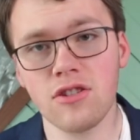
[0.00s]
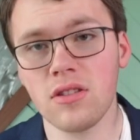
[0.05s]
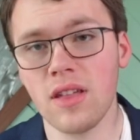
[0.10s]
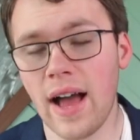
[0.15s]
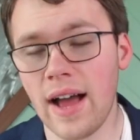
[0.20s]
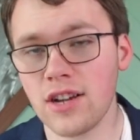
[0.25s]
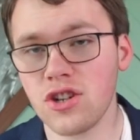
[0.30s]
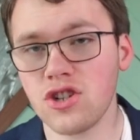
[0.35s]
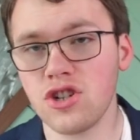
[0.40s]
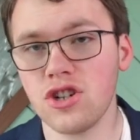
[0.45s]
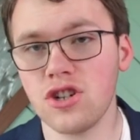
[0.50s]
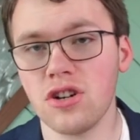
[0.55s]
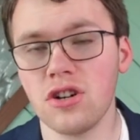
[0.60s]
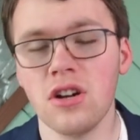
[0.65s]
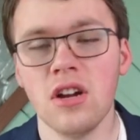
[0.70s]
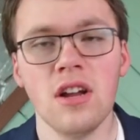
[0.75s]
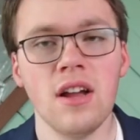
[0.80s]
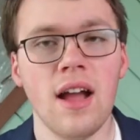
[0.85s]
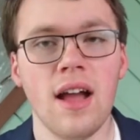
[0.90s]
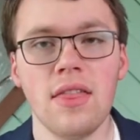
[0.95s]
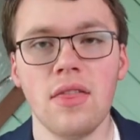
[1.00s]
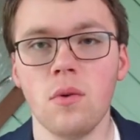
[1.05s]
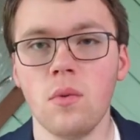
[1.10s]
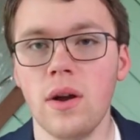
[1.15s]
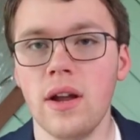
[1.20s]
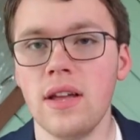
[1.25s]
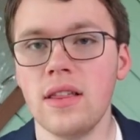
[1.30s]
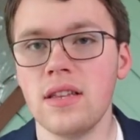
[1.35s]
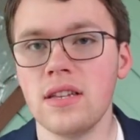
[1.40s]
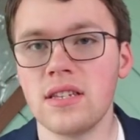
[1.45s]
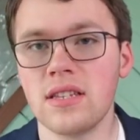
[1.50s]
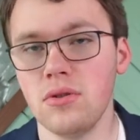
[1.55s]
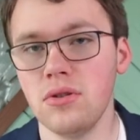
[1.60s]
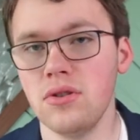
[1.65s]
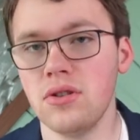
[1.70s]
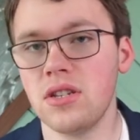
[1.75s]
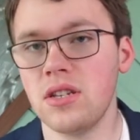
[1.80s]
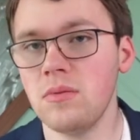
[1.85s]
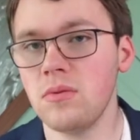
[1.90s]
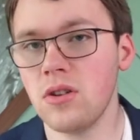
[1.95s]
last year and the way this
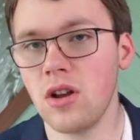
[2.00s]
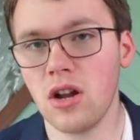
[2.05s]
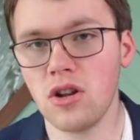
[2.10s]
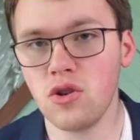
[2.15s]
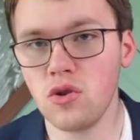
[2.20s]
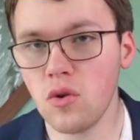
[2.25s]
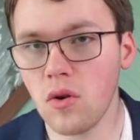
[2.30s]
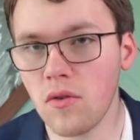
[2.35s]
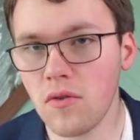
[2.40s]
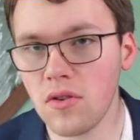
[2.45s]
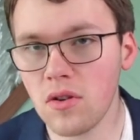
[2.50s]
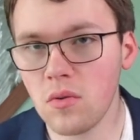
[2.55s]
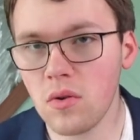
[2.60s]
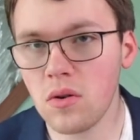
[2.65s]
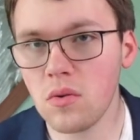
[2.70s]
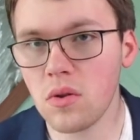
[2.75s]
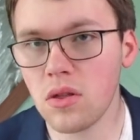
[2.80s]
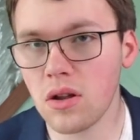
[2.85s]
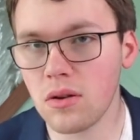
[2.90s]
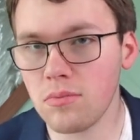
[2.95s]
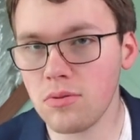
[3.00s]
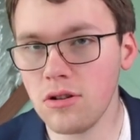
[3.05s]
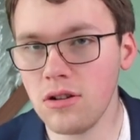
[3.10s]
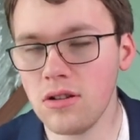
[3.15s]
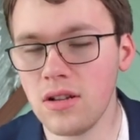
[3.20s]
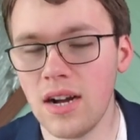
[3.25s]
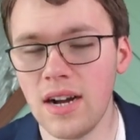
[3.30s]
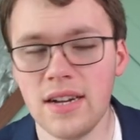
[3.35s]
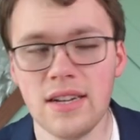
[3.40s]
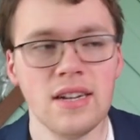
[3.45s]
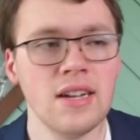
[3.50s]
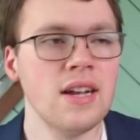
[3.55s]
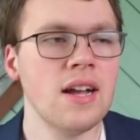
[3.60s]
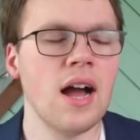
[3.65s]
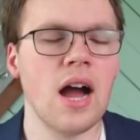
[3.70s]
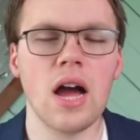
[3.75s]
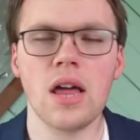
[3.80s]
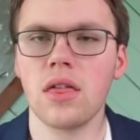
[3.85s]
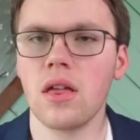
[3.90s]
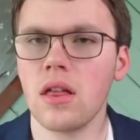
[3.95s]
Blues team did not do overly well with their blue line,
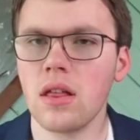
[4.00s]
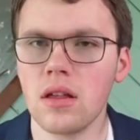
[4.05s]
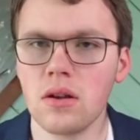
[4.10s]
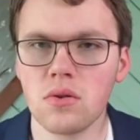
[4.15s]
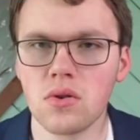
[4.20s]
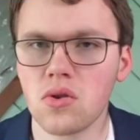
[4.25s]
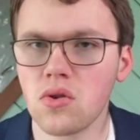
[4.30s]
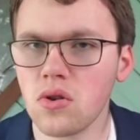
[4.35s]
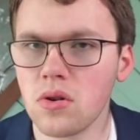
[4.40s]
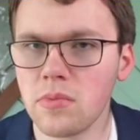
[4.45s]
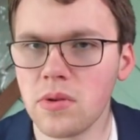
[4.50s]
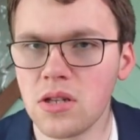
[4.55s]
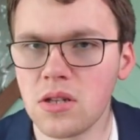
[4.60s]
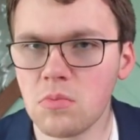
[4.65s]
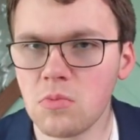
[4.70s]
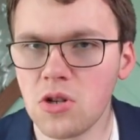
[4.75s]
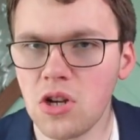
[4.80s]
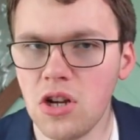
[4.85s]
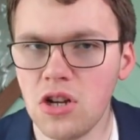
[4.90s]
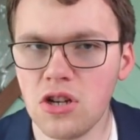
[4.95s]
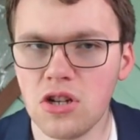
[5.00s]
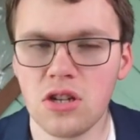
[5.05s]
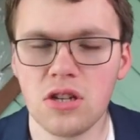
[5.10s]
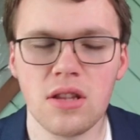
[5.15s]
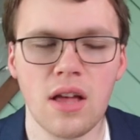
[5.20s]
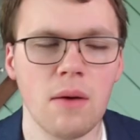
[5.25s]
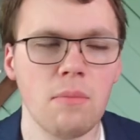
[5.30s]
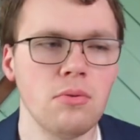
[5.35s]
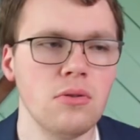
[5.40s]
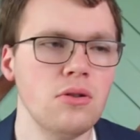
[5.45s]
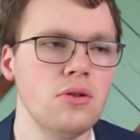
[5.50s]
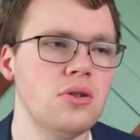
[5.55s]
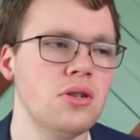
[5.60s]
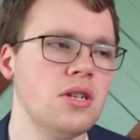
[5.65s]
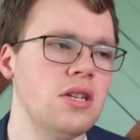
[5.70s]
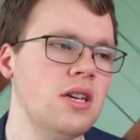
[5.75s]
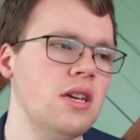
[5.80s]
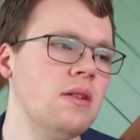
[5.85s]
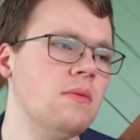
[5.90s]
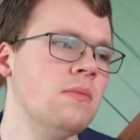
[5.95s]
I thought there was going to be some changes in that Blues
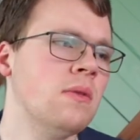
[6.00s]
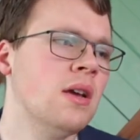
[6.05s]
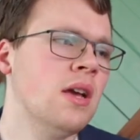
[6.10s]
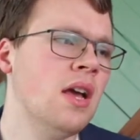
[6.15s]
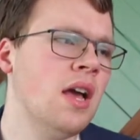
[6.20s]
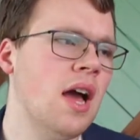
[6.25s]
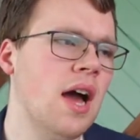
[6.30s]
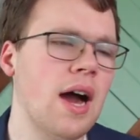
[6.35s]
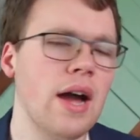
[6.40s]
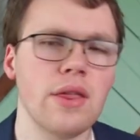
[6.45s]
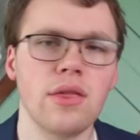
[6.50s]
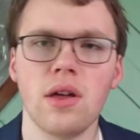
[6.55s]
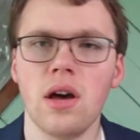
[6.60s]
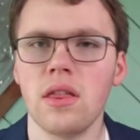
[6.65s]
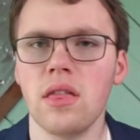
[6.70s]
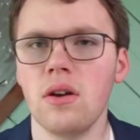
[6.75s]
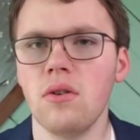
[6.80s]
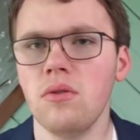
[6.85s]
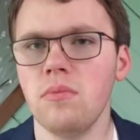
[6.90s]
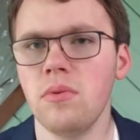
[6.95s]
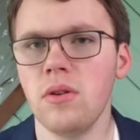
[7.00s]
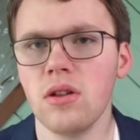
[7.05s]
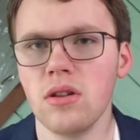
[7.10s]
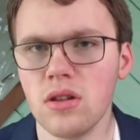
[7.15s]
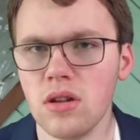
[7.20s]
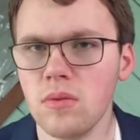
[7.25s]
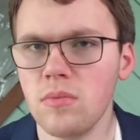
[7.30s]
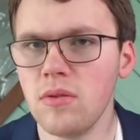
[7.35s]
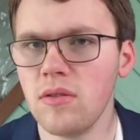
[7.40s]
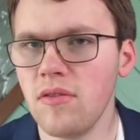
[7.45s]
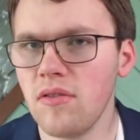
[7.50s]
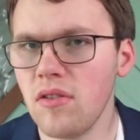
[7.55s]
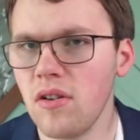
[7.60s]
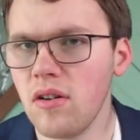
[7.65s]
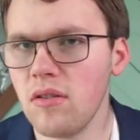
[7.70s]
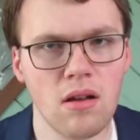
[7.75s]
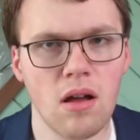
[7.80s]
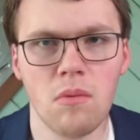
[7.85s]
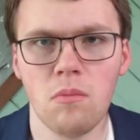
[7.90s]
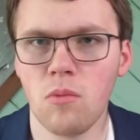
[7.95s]
team. I thought they would be a little bit
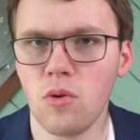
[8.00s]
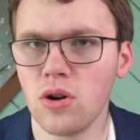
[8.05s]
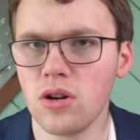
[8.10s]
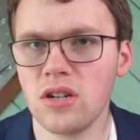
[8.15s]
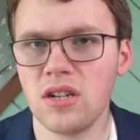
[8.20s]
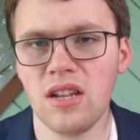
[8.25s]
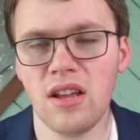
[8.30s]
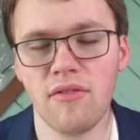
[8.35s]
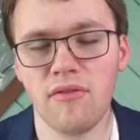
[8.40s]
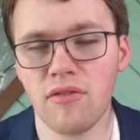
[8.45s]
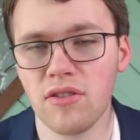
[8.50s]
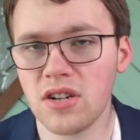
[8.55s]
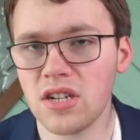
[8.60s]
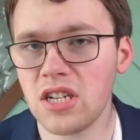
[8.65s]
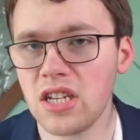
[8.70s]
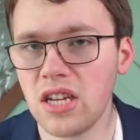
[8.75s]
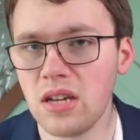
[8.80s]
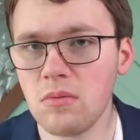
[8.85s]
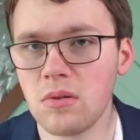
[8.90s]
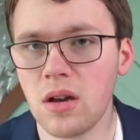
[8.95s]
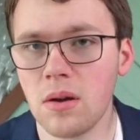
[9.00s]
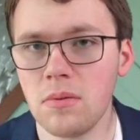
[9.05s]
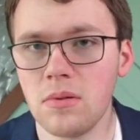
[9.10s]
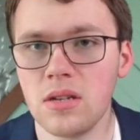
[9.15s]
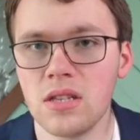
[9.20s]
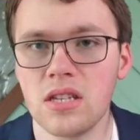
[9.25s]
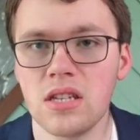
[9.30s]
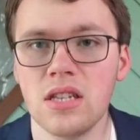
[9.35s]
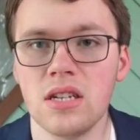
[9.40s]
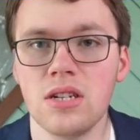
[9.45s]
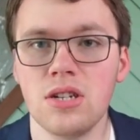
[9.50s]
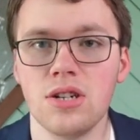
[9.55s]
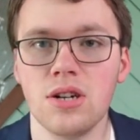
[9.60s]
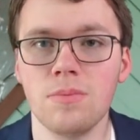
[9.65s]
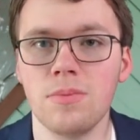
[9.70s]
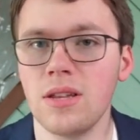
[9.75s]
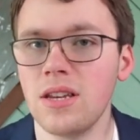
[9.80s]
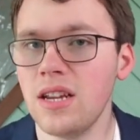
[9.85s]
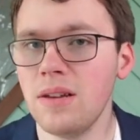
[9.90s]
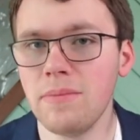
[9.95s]
of a more different team coming into this
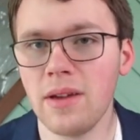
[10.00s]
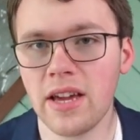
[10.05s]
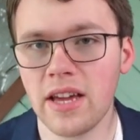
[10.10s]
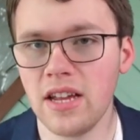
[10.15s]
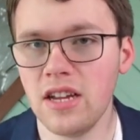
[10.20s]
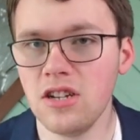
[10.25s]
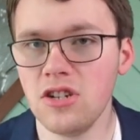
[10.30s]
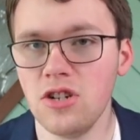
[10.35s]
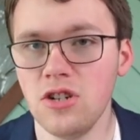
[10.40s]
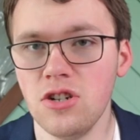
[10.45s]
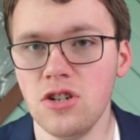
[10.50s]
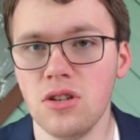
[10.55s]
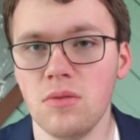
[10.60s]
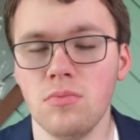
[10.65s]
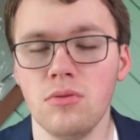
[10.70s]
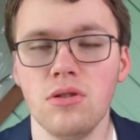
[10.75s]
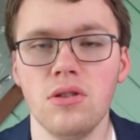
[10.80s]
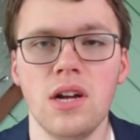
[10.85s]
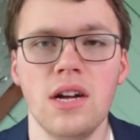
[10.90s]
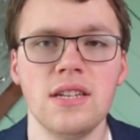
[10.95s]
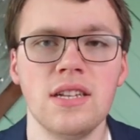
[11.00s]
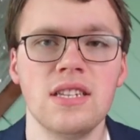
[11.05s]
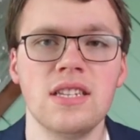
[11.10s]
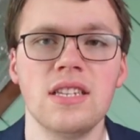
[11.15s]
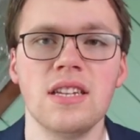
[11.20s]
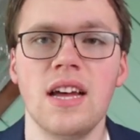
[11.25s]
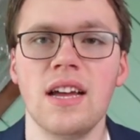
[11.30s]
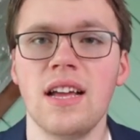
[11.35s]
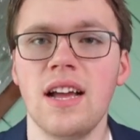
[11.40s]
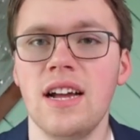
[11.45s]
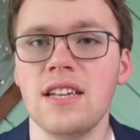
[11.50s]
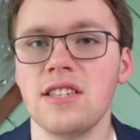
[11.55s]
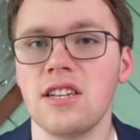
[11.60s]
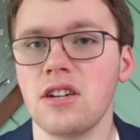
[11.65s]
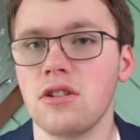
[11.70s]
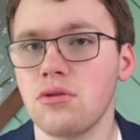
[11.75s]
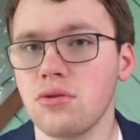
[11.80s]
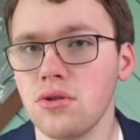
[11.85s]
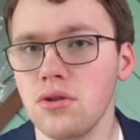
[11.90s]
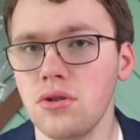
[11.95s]
year, but they didn't make any change in the blue line. It still had guys
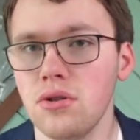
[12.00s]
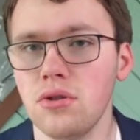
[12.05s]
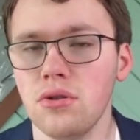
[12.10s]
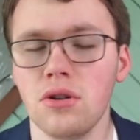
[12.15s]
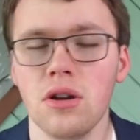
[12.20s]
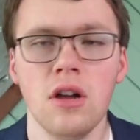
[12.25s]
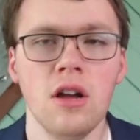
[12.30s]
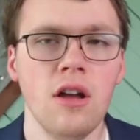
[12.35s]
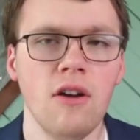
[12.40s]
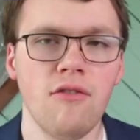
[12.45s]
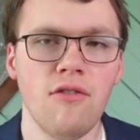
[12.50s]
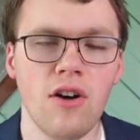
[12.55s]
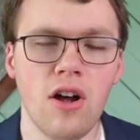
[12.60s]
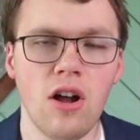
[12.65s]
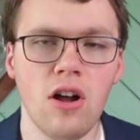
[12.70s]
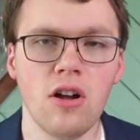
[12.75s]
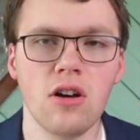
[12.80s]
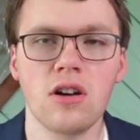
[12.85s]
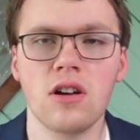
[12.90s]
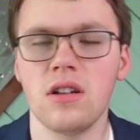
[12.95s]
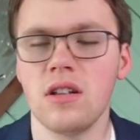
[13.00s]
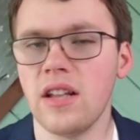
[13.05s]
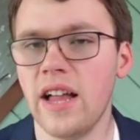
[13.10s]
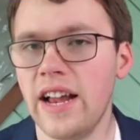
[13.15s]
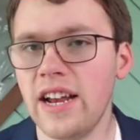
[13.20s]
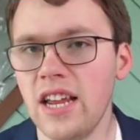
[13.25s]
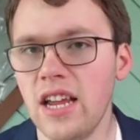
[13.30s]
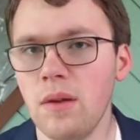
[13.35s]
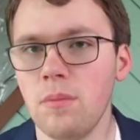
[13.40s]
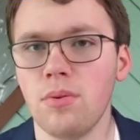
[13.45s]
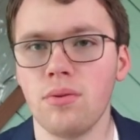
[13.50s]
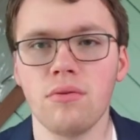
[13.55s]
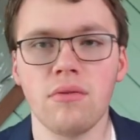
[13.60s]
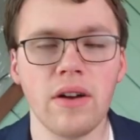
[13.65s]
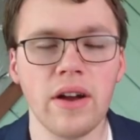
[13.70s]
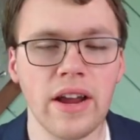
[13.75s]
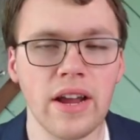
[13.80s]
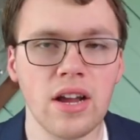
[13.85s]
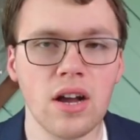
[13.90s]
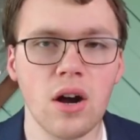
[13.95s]
like Krug, Falk, Letty,
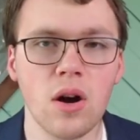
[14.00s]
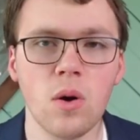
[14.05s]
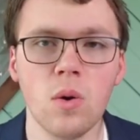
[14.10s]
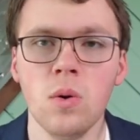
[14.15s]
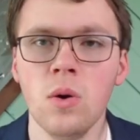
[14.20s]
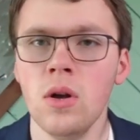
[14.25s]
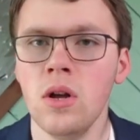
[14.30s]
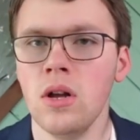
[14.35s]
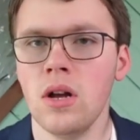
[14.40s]
Parayko,